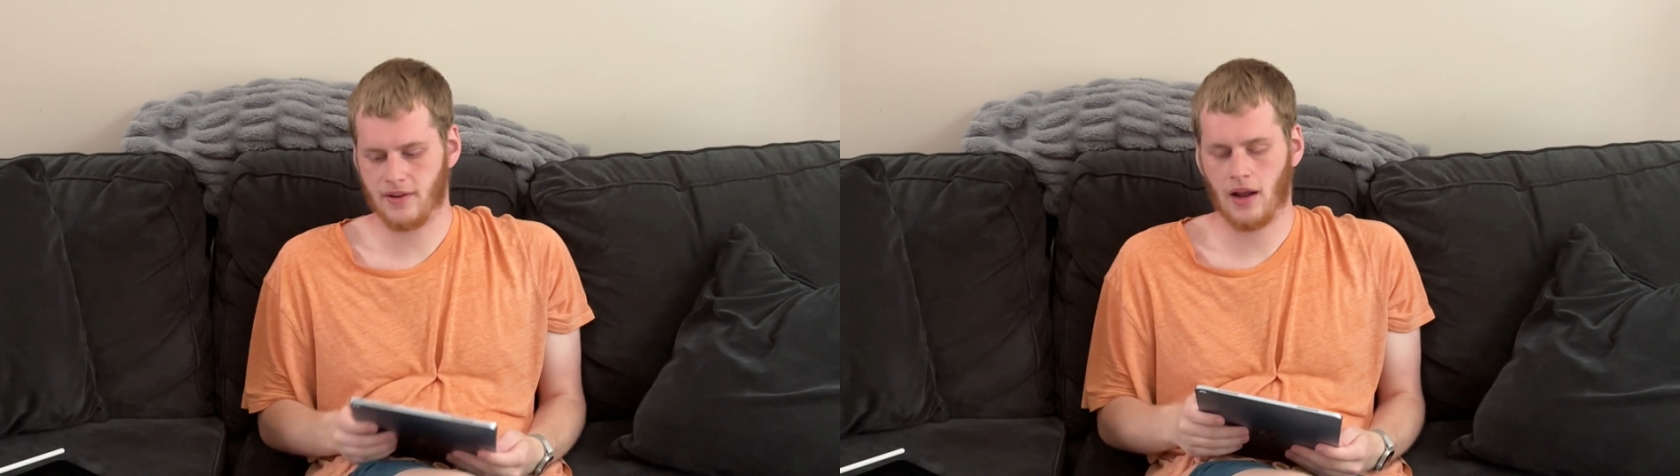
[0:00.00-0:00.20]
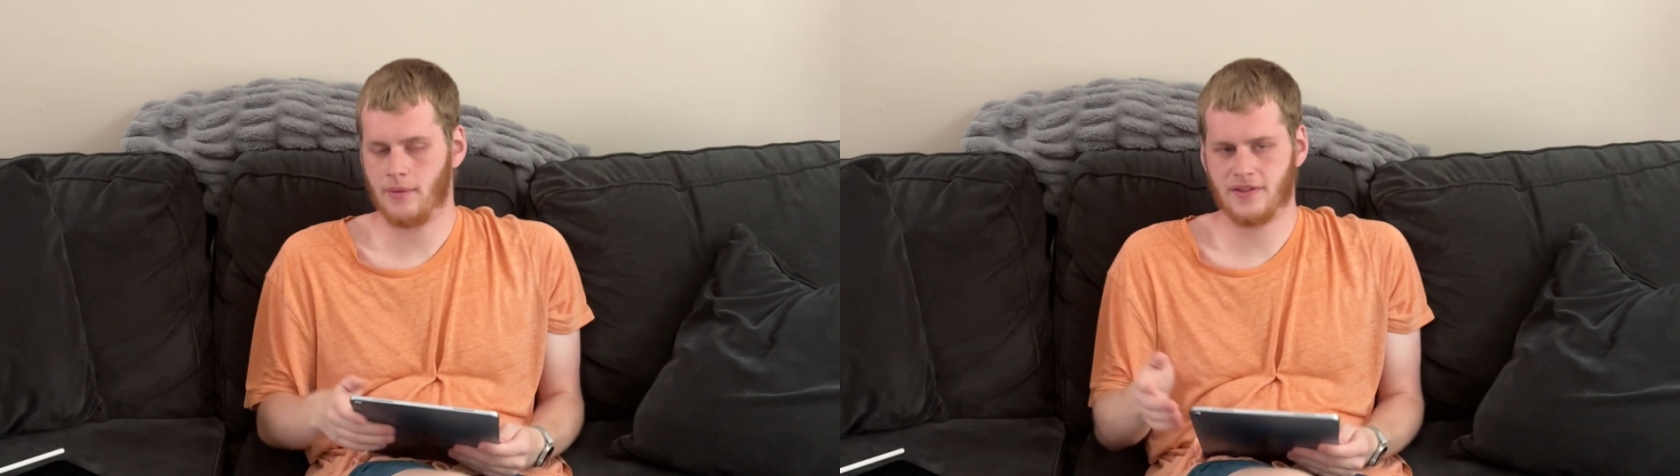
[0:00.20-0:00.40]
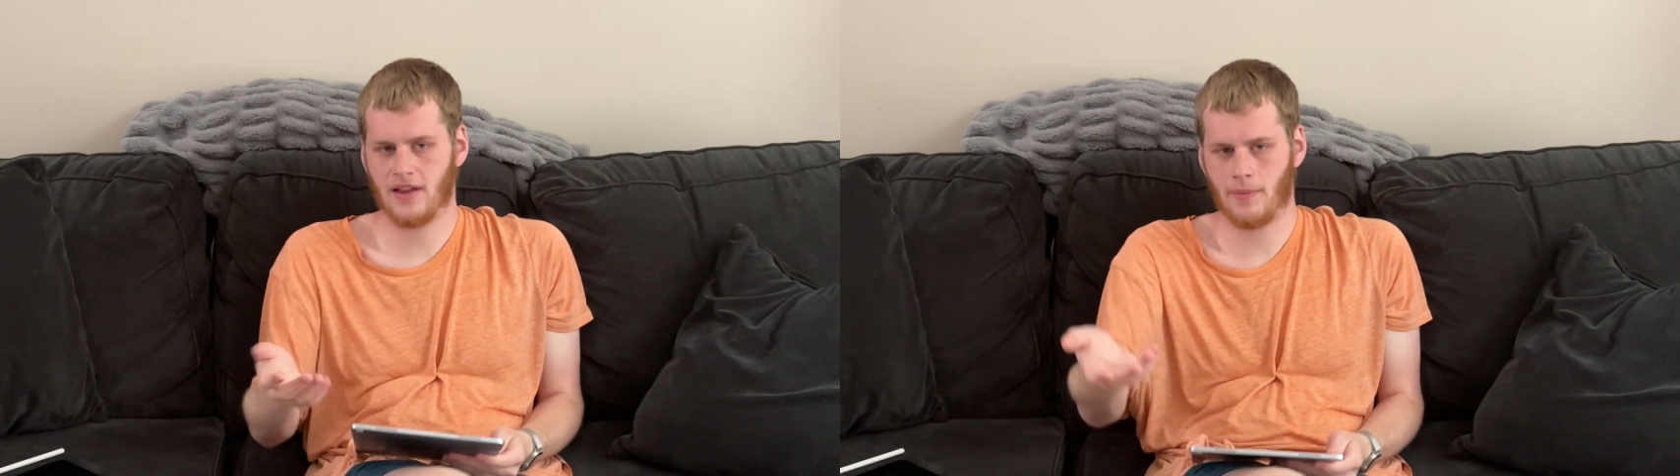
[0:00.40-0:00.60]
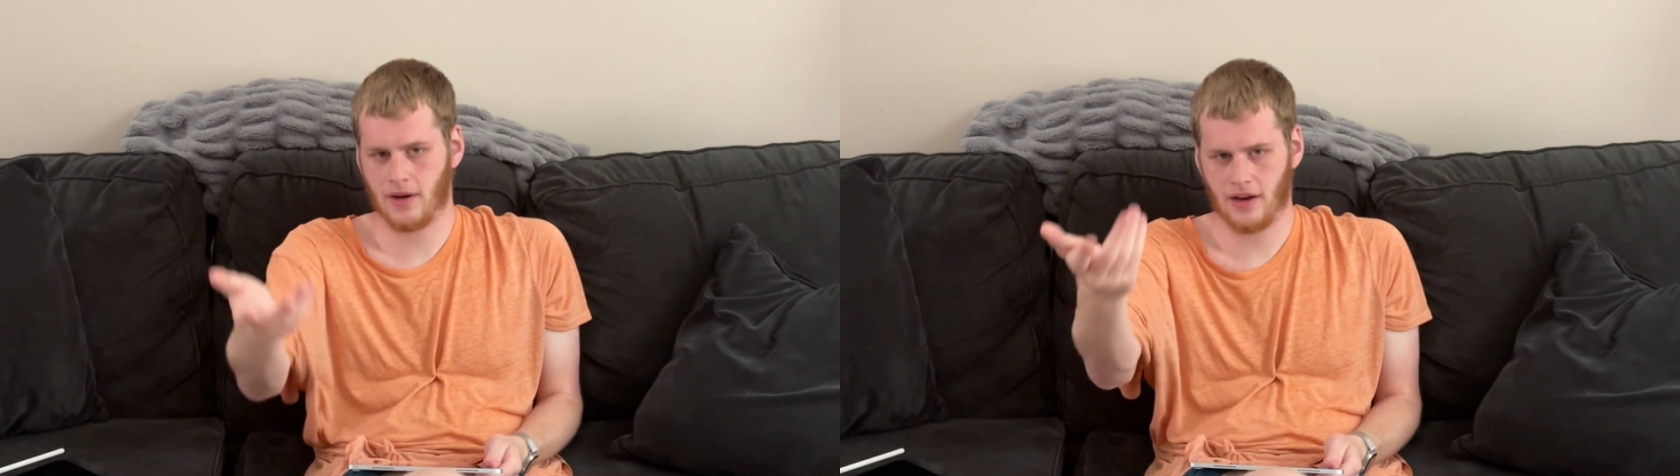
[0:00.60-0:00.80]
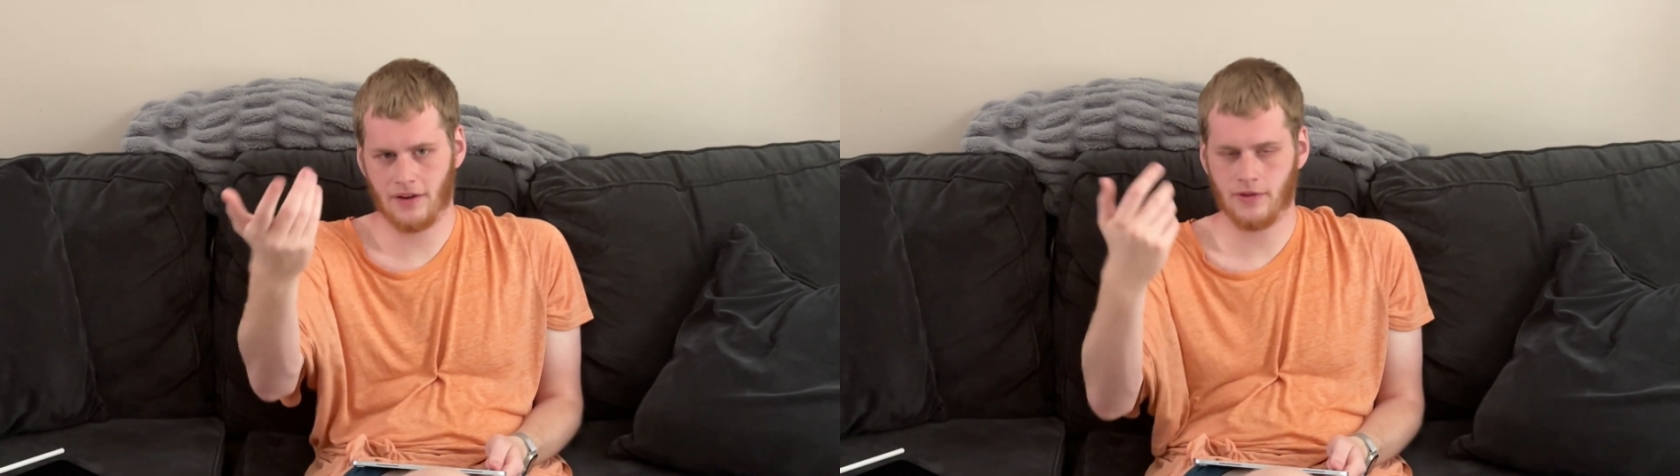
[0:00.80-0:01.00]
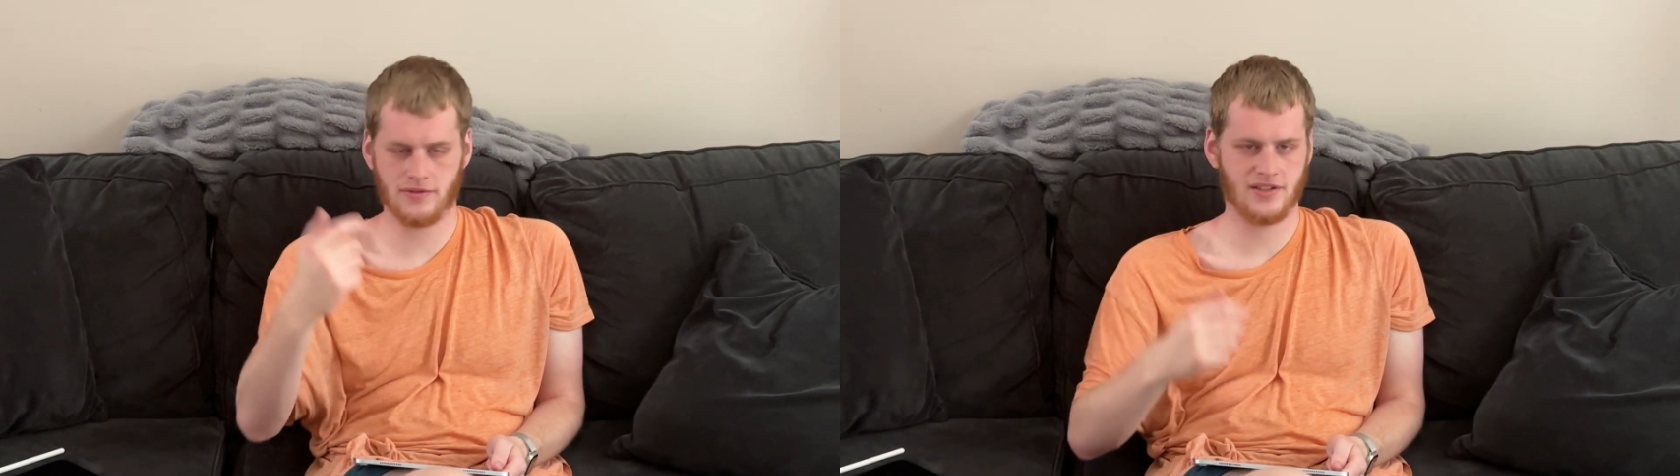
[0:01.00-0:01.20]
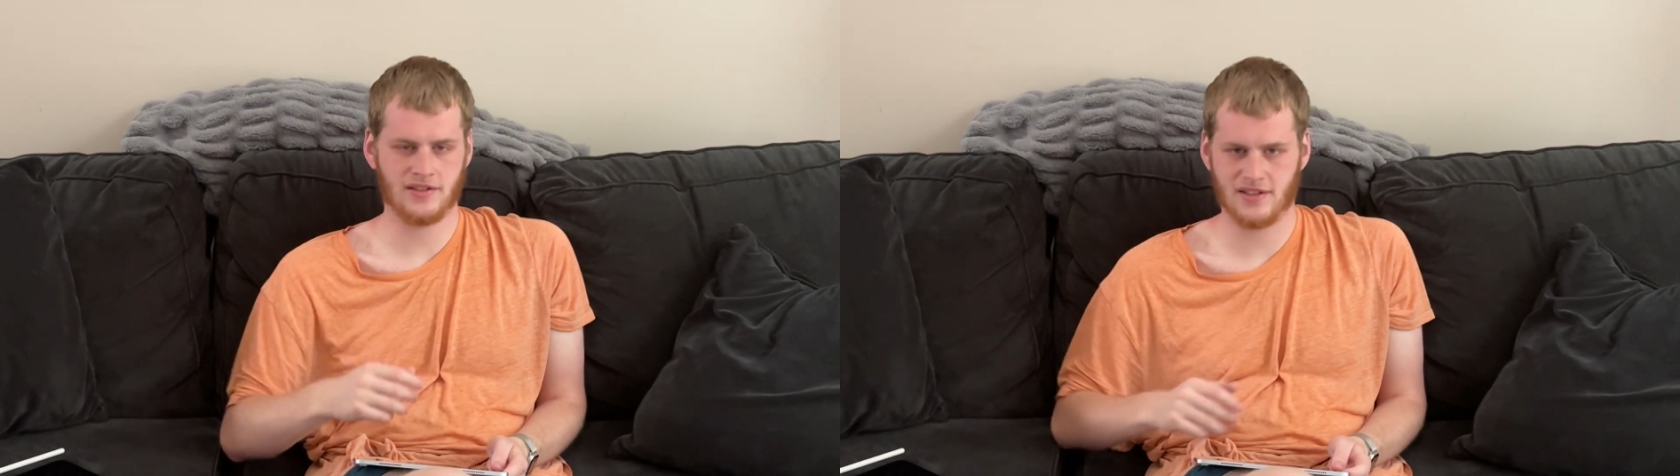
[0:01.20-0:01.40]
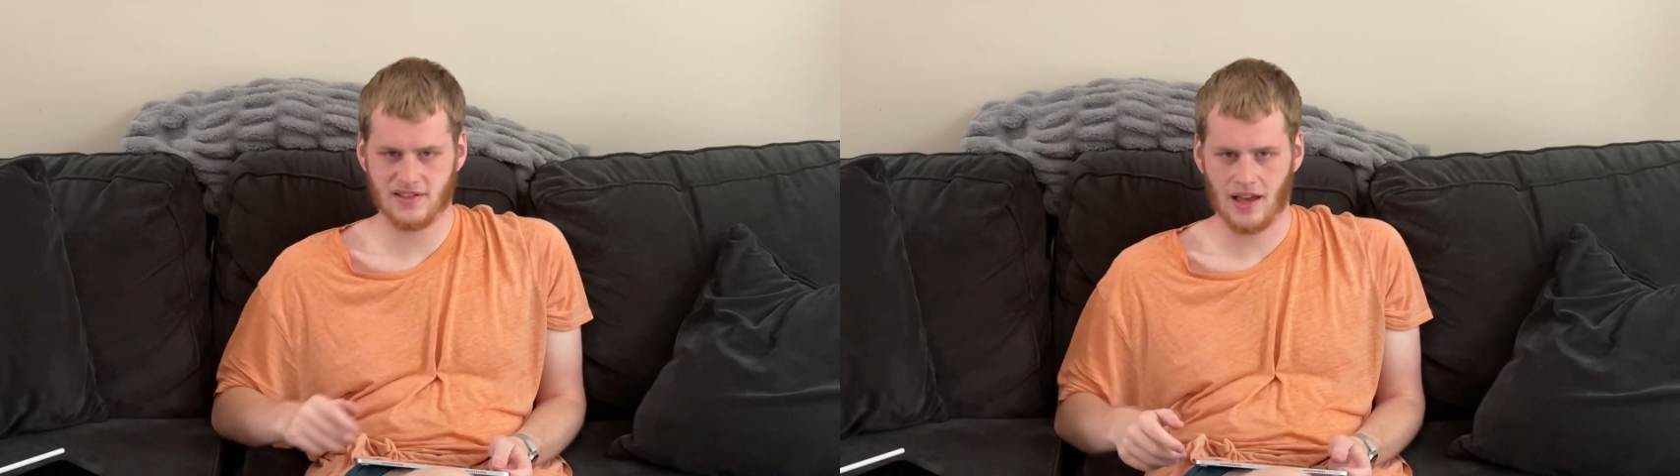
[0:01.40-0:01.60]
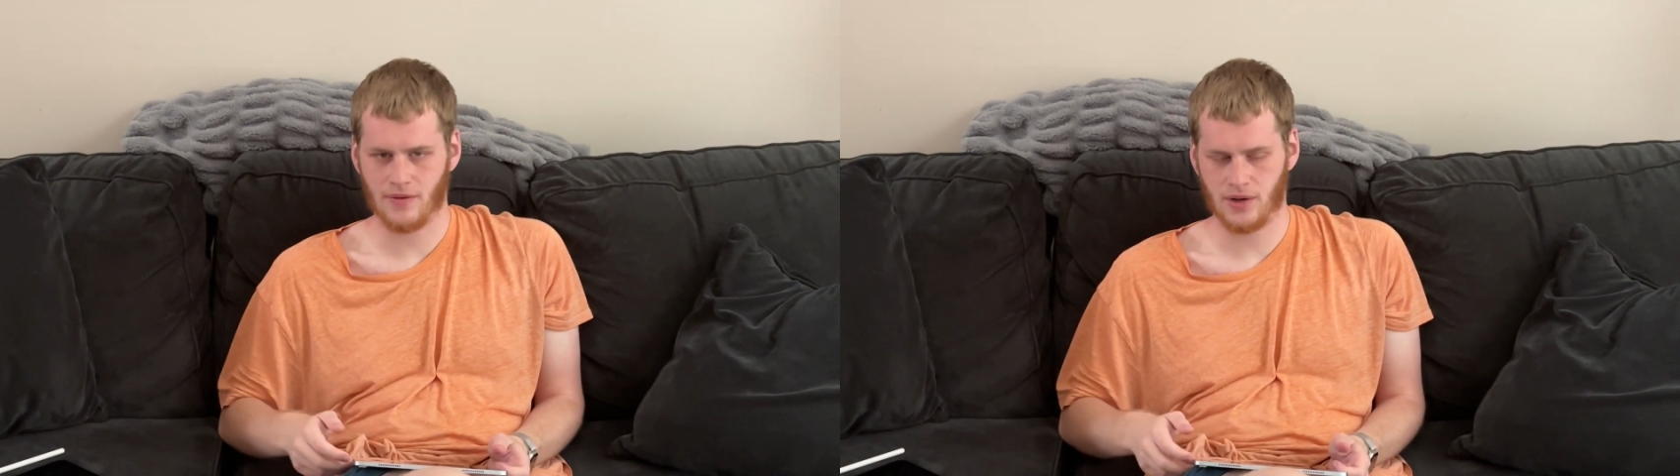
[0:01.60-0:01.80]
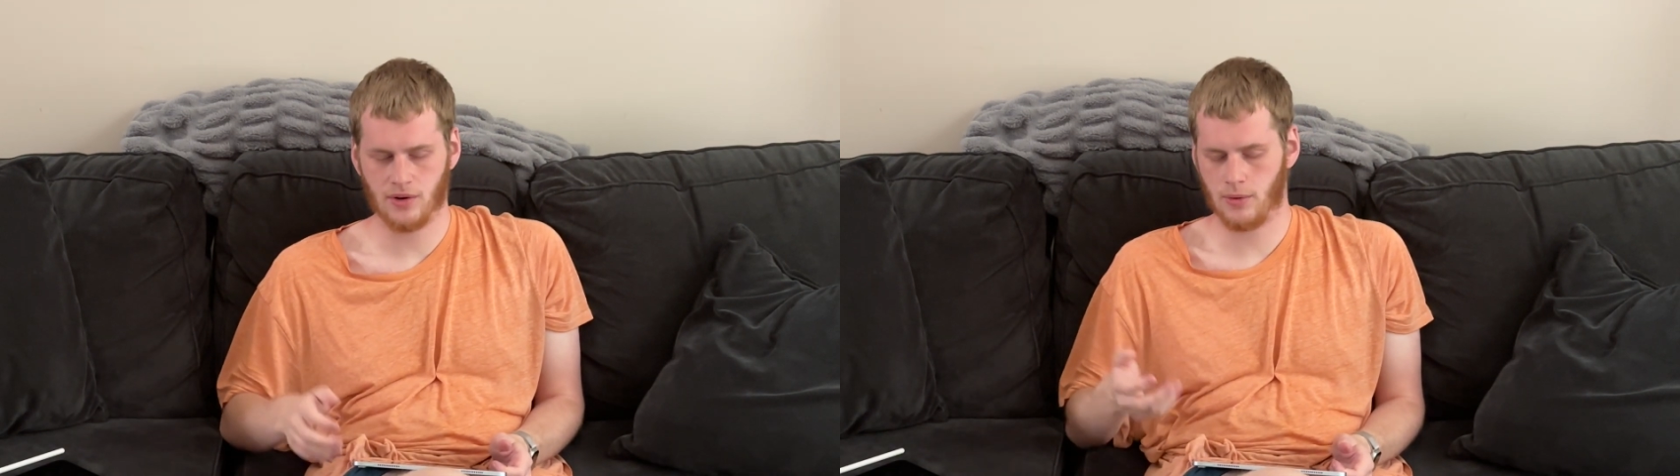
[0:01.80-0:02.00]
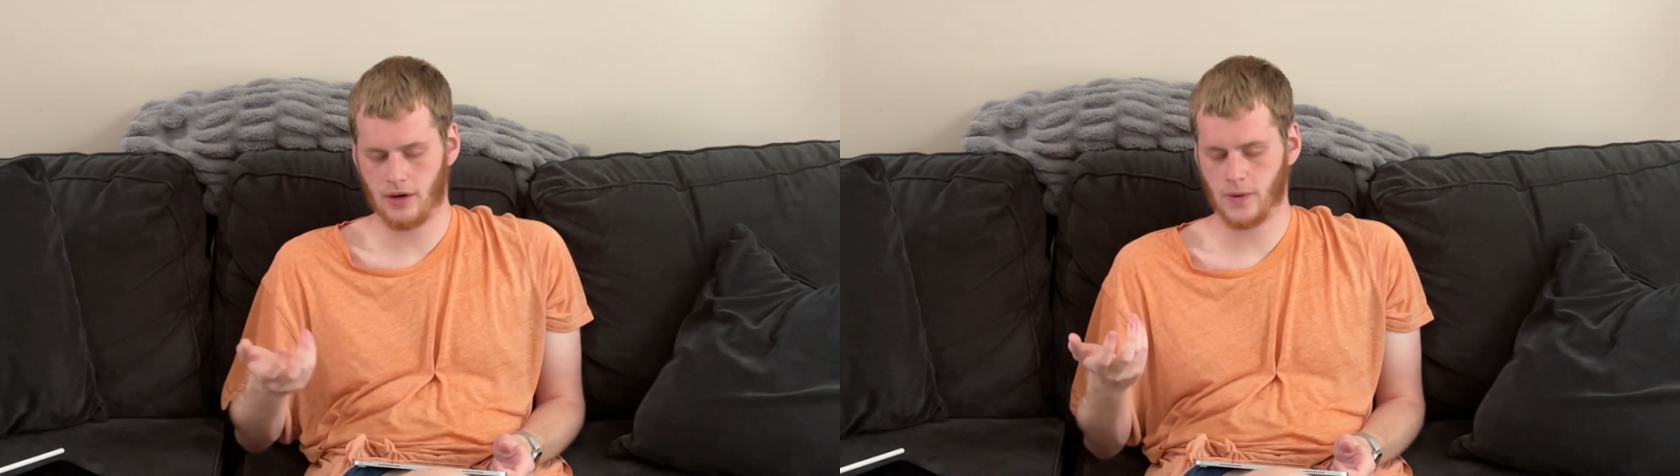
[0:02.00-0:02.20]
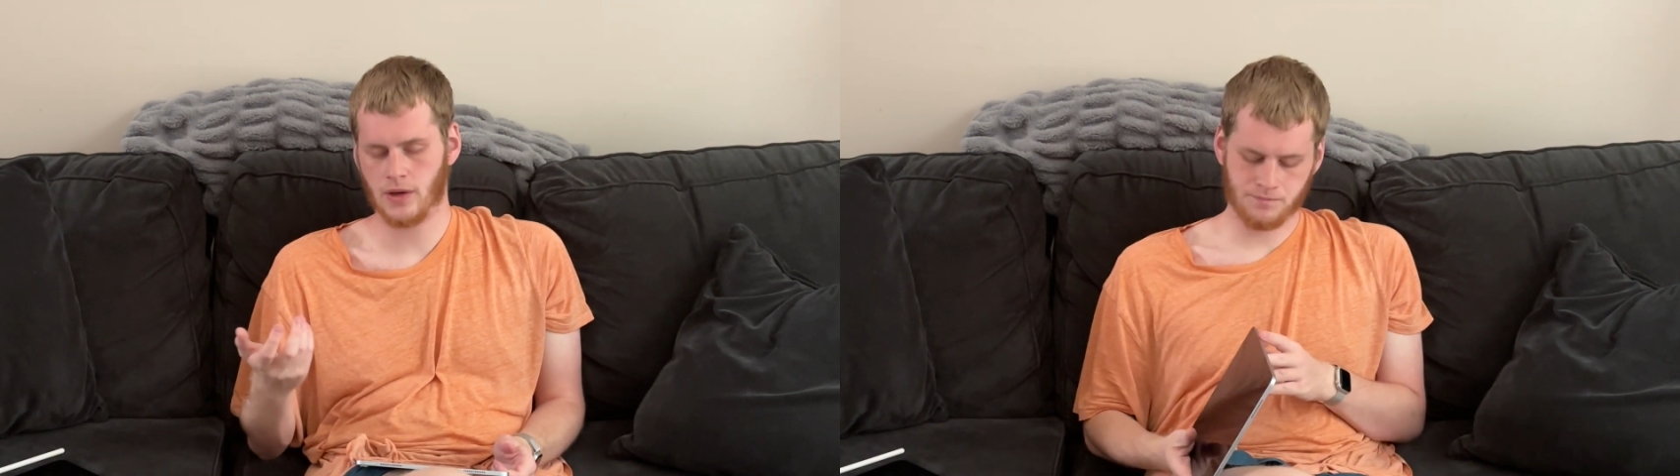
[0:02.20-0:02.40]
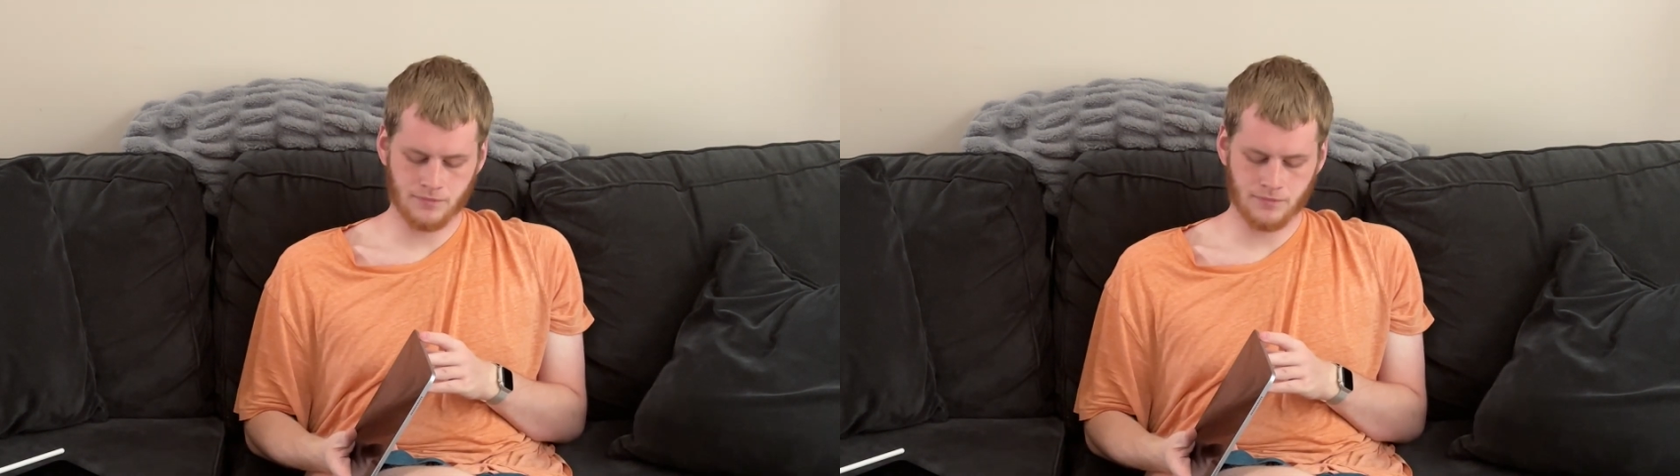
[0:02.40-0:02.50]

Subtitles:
not been on iPhone since the 7 or whatever.